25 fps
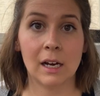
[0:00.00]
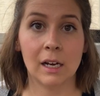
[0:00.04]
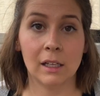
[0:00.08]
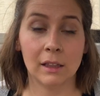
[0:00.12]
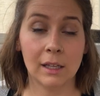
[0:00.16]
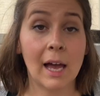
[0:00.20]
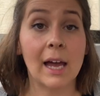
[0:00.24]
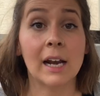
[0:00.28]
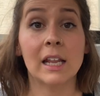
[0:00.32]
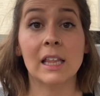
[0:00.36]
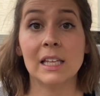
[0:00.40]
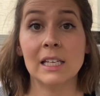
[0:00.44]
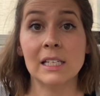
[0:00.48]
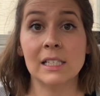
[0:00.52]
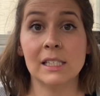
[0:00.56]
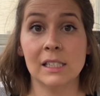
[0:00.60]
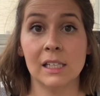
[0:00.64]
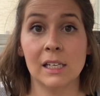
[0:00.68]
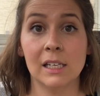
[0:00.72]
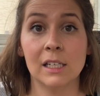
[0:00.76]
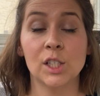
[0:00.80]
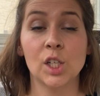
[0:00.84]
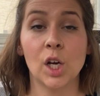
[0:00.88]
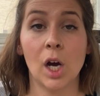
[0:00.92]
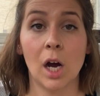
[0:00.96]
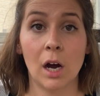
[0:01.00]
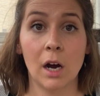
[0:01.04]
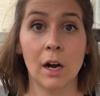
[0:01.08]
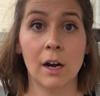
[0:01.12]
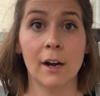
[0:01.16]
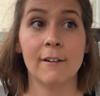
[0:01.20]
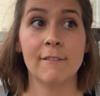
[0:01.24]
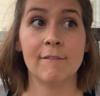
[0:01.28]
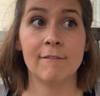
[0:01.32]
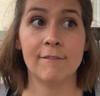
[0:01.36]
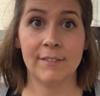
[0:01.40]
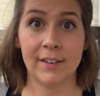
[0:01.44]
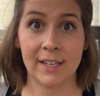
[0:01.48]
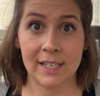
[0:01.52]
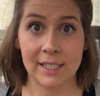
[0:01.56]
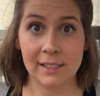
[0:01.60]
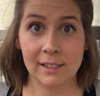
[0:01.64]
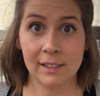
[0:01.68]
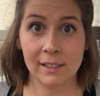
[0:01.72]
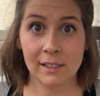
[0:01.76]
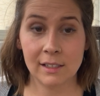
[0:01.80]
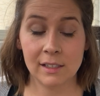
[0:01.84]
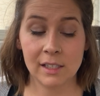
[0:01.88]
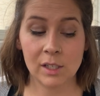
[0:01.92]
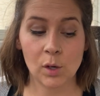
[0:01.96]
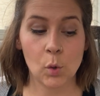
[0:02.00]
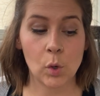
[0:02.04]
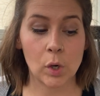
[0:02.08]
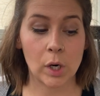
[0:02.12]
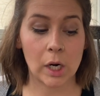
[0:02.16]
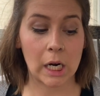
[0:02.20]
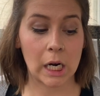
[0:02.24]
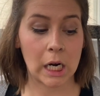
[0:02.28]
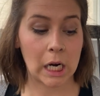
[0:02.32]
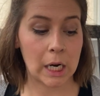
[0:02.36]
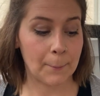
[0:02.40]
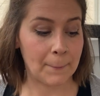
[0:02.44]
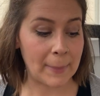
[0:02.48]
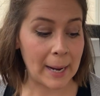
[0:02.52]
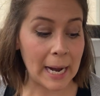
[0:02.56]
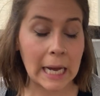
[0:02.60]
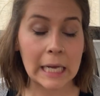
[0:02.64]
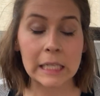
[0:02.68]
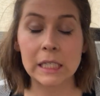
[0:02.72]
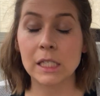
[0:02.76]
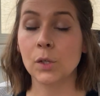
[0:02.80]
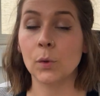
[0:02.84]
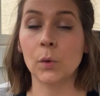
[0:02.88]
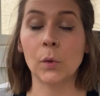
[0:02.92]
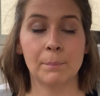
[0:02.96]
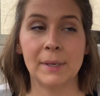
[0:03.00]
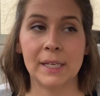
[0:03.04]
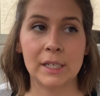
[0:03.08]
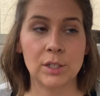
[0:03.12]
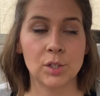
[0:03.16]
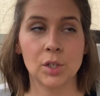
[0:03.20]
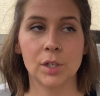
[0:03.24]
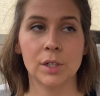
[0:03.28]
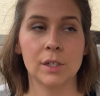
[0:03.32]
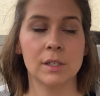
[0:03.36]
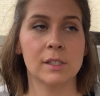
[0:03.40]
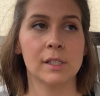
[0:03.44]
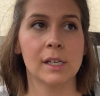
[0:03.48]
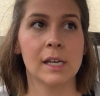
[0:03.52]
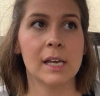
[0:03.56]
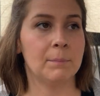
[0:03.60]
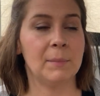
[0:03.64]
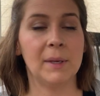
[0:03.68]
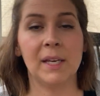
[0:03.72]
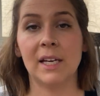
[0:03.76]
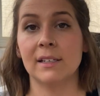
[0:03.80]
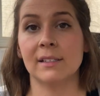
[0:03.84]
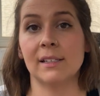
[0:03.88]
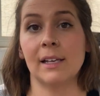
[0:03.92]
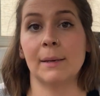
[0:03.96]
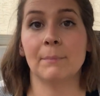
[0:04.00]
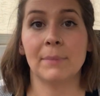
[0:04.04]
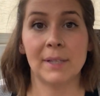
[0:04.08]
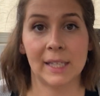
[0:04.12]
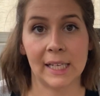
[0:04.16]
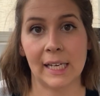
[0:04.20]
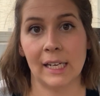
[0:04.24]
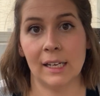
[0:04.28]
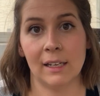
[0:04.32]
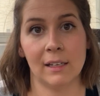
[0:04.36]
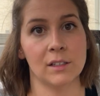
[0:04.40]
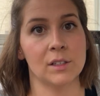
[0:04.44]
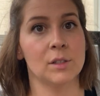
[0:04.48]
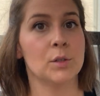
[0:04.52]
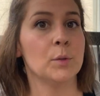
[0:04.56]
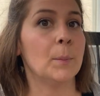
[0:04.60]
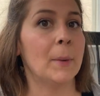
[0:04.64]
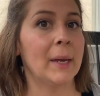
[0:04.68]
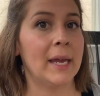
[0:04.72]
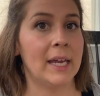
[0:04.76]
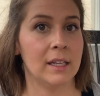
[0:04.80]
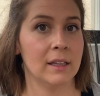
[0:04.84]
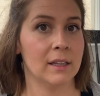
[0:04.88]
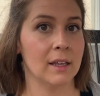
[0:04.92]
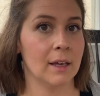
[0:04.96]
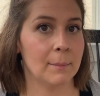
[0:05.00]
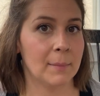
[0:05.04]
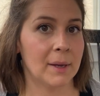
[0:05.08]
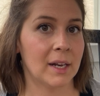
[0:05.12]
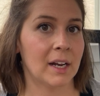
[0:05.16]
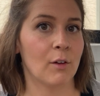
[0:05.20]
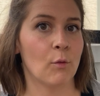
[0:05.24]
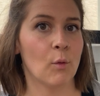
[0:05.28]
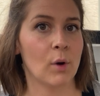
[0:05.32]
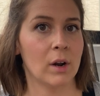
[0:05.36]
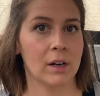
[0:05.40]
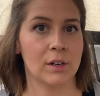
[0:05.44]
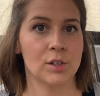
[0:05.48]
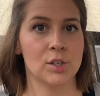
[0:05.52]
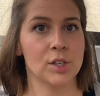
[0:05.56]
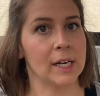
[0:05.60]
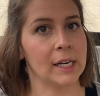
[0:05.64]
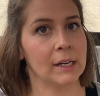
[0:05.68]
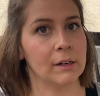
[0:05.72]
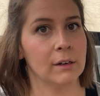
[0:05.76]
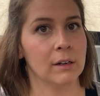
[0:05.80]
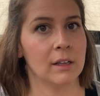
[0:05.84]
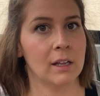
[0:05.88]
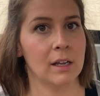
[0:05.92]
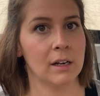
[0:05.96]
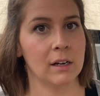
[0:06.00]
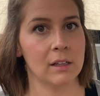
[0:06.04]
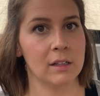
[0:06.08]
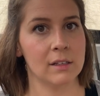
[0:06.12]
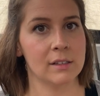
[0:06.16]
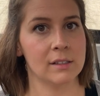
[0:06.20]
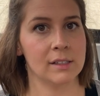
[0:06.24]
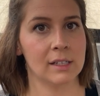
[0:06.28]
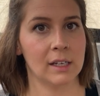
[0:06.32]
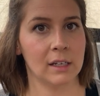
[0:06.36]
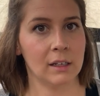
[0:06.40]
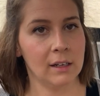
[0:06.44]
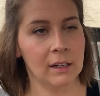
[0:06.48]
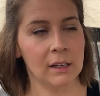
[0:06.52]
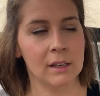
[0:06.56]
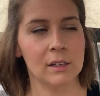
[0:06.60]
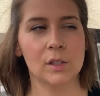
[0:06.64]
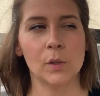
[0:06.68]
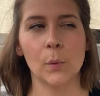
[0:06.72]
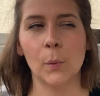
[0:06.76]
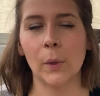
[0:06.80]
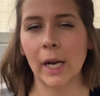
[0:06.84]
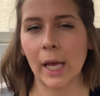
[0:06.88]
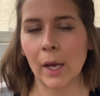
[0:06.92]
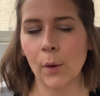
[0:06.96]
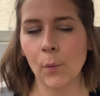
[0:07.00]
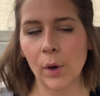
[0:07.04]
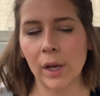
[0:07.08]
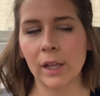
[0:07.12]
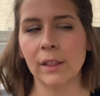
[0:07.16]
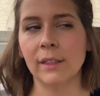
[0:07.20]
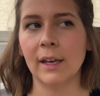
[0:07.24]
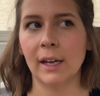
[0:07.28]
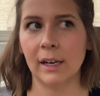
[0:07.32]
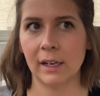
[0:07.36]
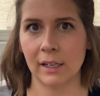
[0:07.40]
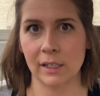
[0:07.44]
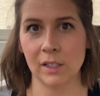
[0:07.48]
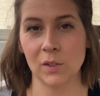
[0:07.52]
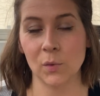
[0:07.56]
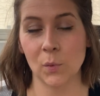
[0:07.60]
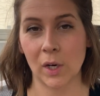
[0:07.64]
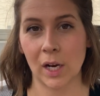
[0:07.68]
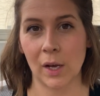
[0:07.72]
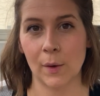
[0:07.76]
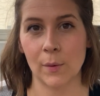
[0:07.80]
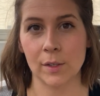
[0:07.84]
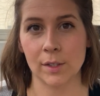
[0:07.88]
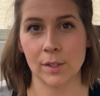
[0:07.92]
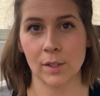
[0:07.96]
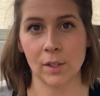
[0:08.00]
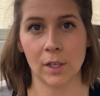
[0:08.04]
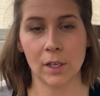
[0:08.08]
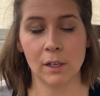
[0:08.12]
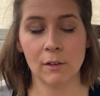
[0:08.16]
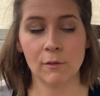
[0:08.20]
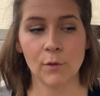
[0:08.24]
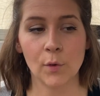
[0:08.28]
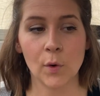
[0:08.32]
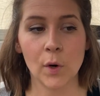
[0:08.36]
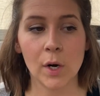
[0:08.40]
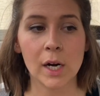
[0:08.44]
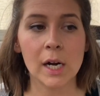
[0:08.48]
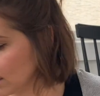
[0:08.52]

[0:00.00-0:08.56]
lot of these things are vases or pots or pitchers because I'm planning to paint them and I want to try out a lot of these techniques. So when I went, that is what I was looking for.